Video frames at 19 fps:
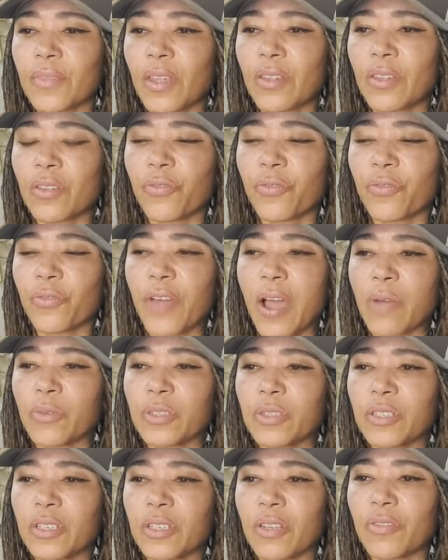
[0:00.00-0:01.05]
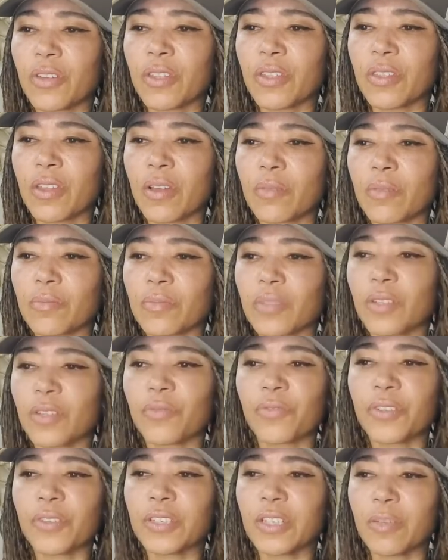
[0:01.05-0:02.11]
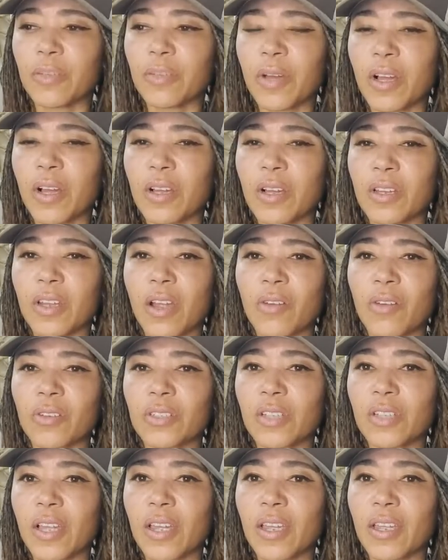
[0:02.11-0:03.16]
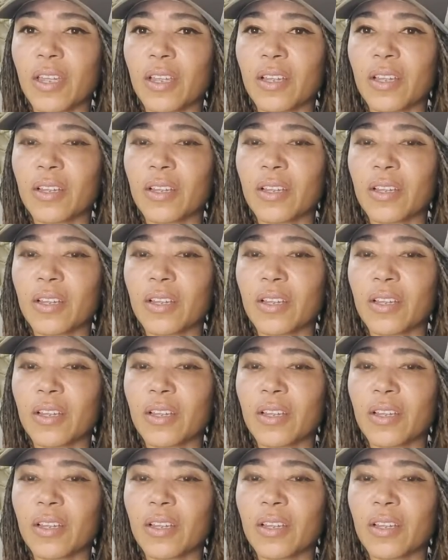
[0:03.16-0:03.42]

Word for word: the fat was giving them lymphedema. And I was like,